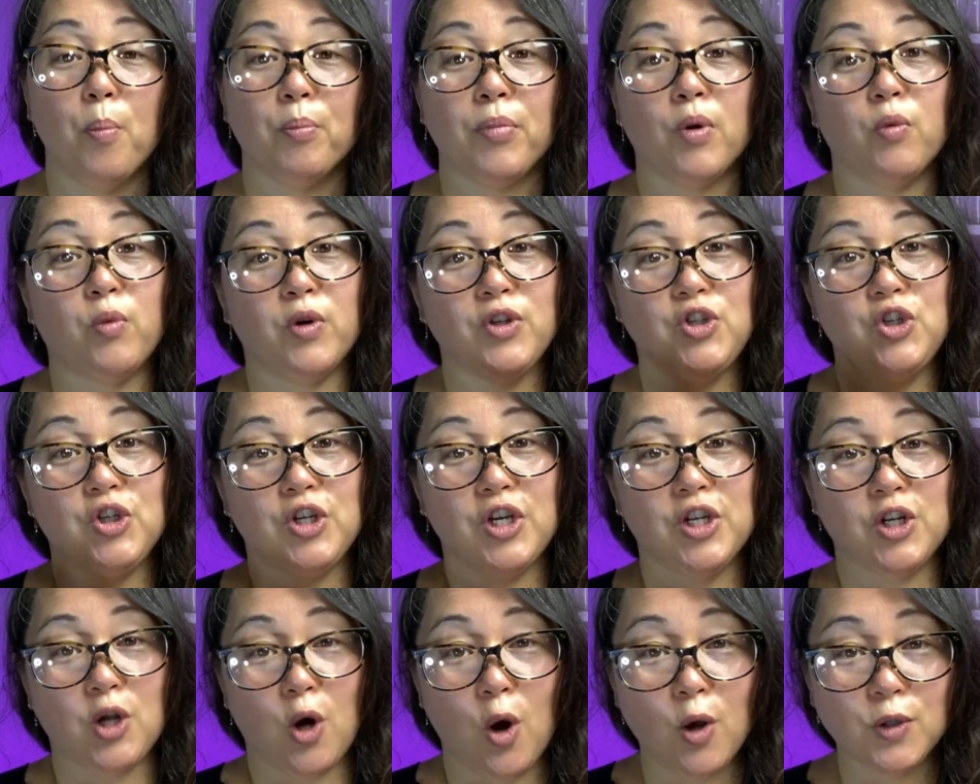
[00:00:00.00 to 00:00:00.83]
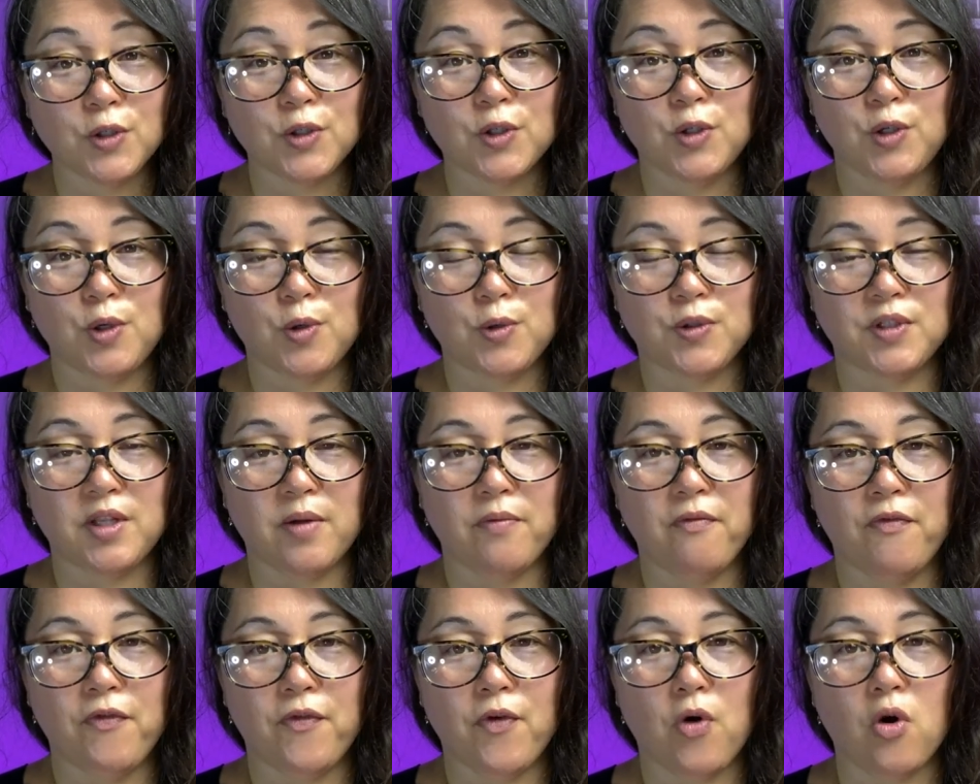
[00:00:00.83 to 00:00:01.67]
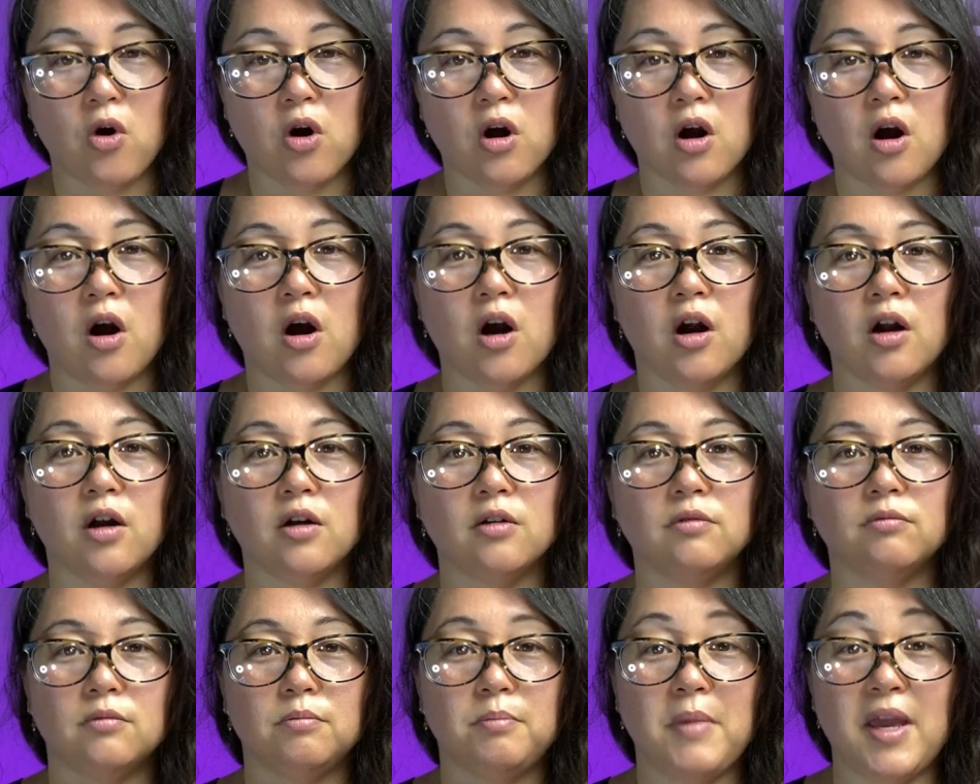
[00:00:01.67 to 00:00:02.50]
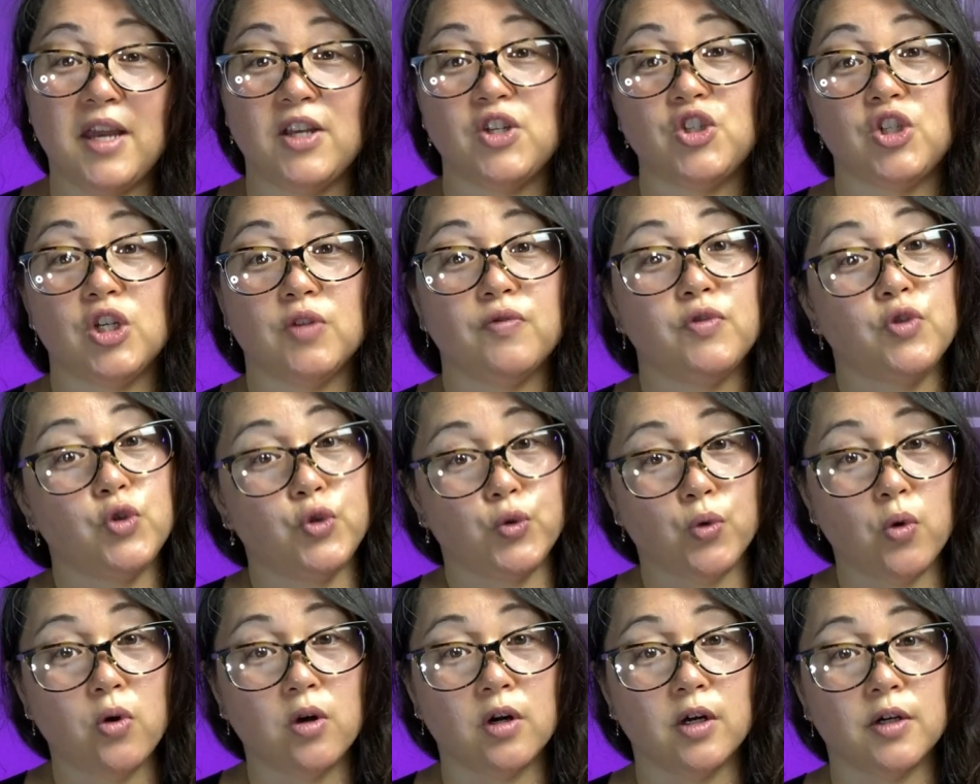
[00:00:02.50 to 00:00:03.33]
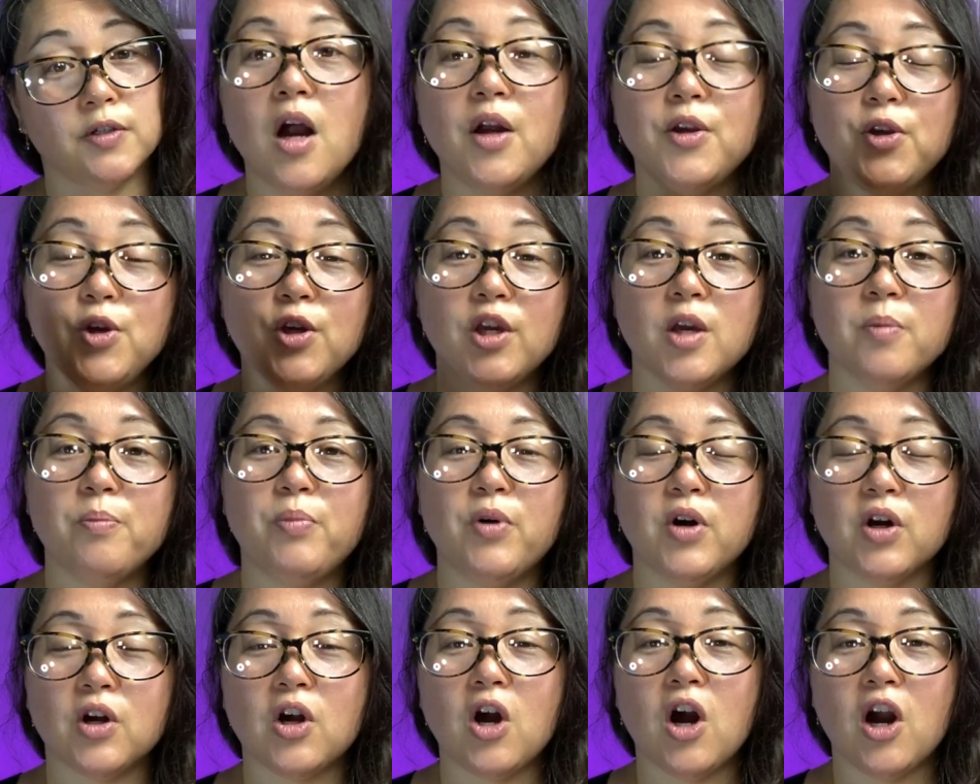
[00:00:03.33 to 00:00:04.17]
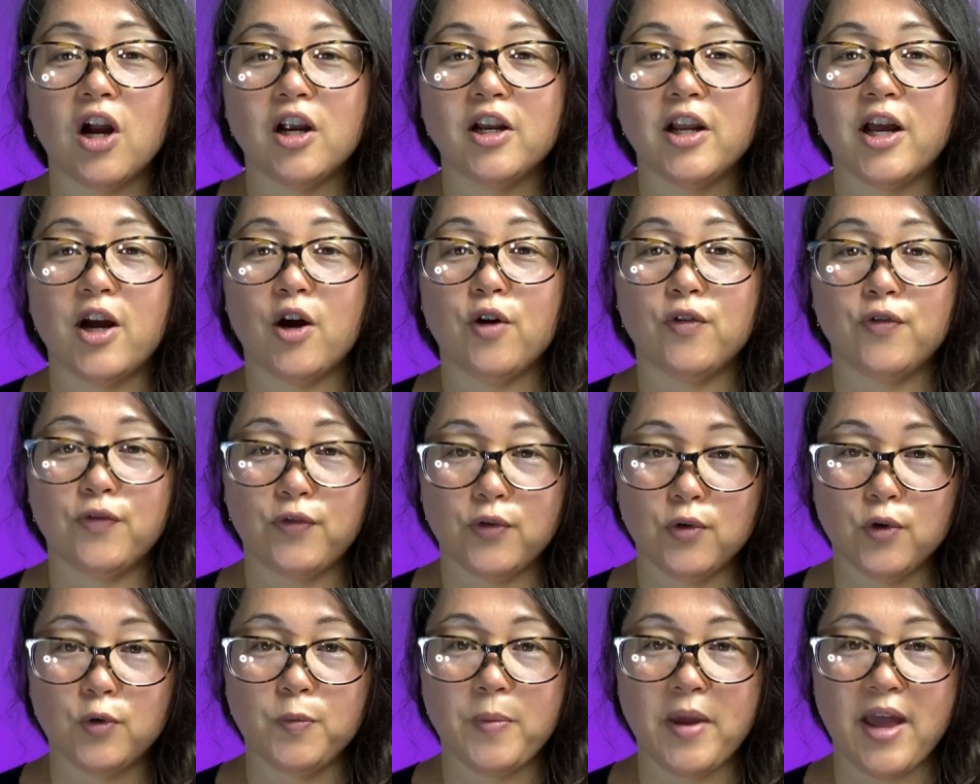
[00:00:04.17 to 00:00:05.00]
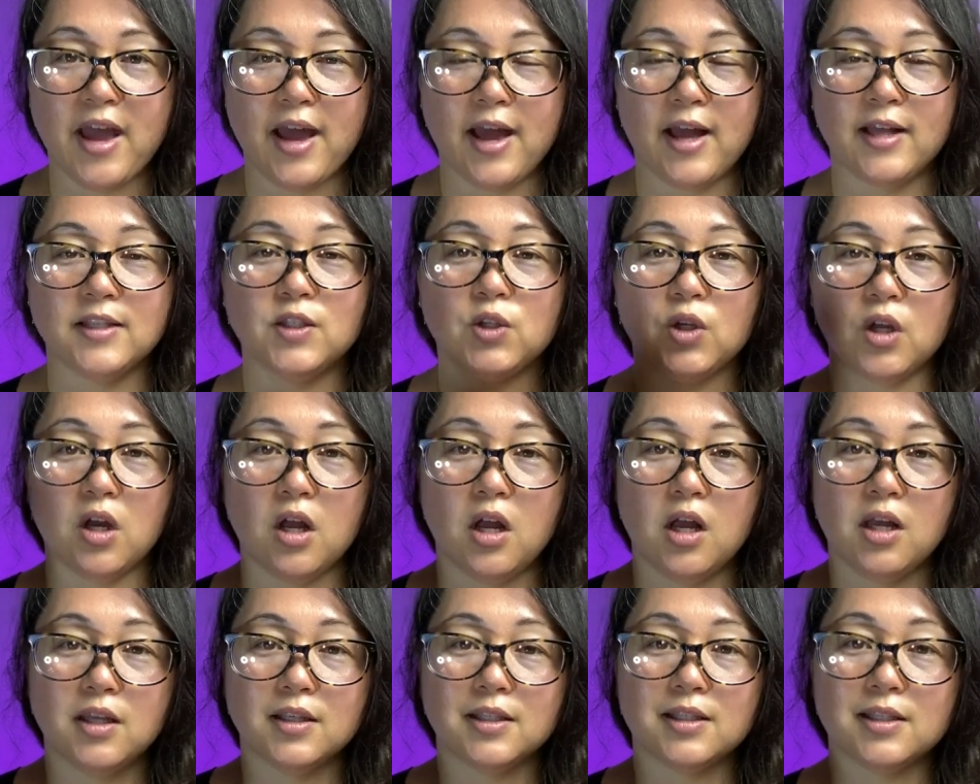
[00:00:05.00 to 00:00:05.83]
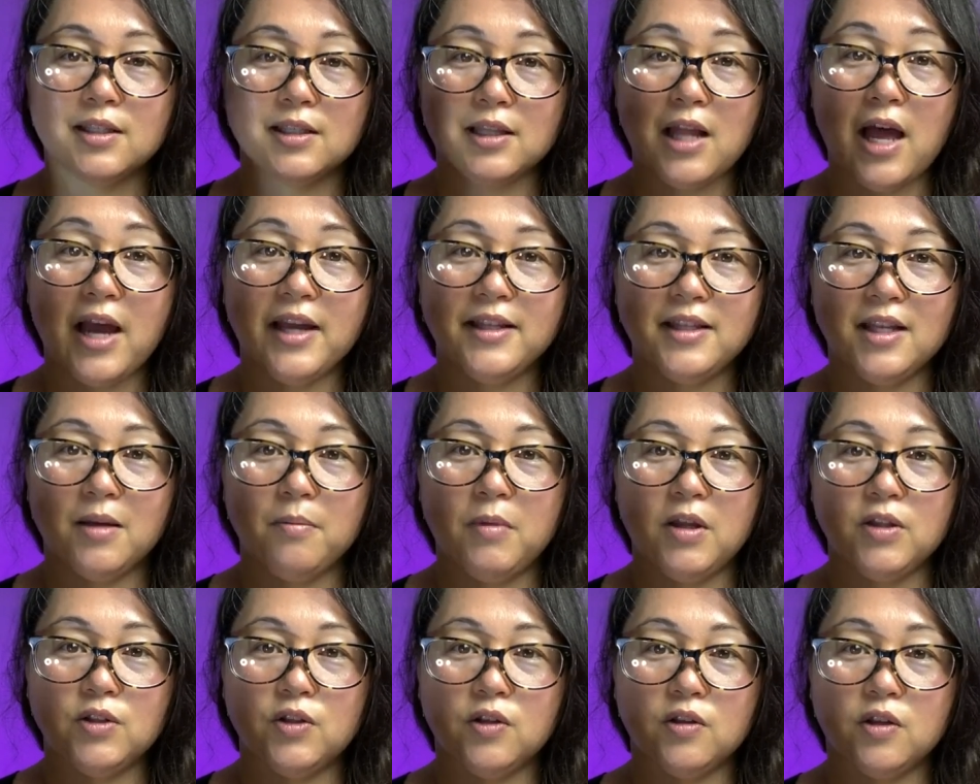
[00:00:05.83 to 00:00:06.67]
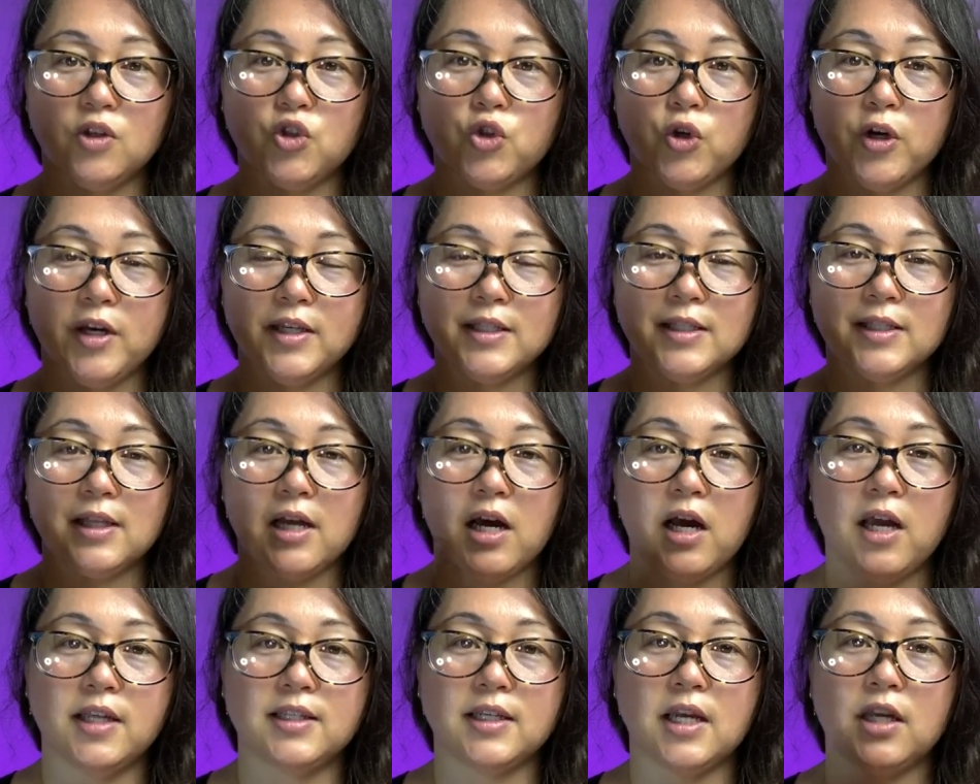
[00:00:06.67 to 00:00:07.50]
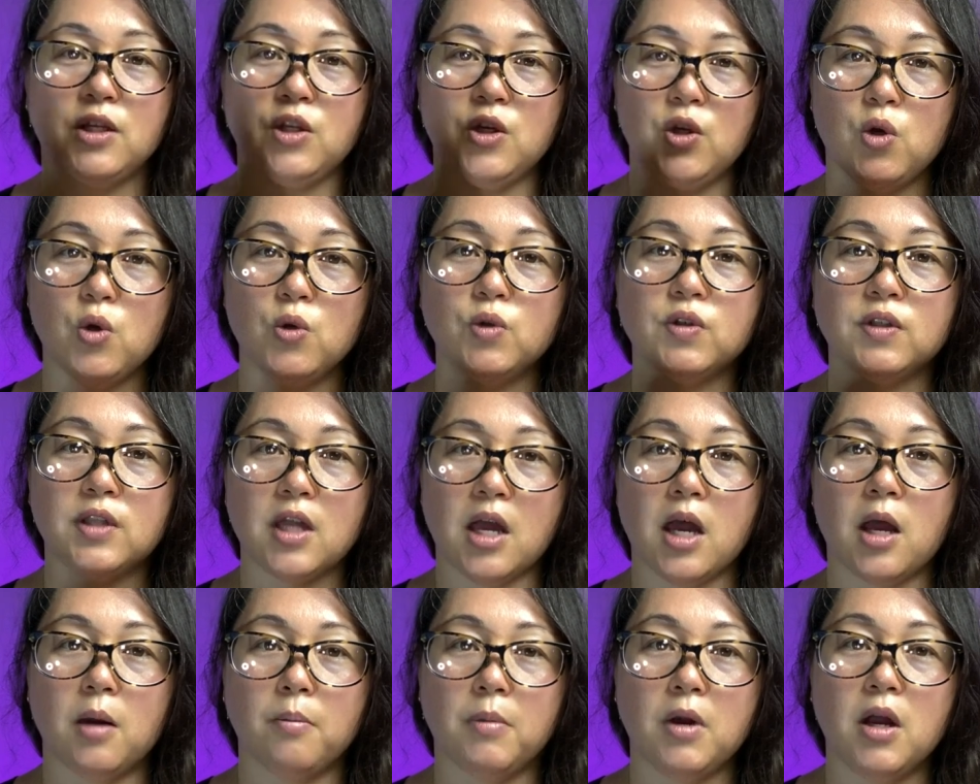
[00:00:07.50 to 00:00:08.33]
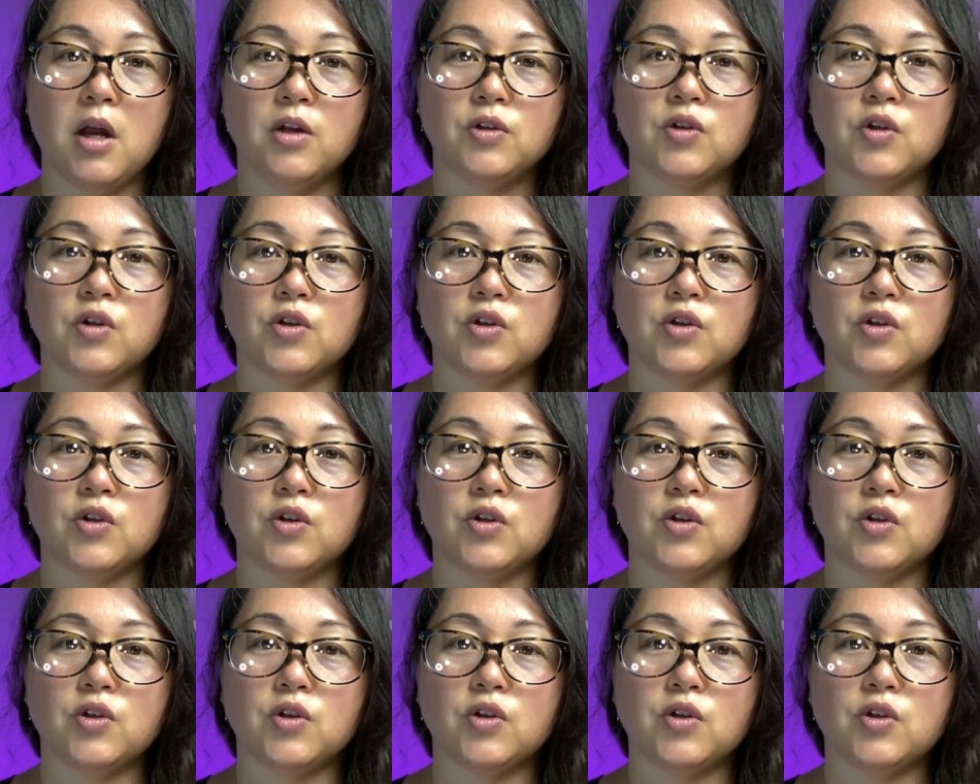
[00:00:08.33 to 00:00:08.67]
But what you can also use them for are makeshift drawers. You can put Carlisle food pans slide them into the tray slides and use them to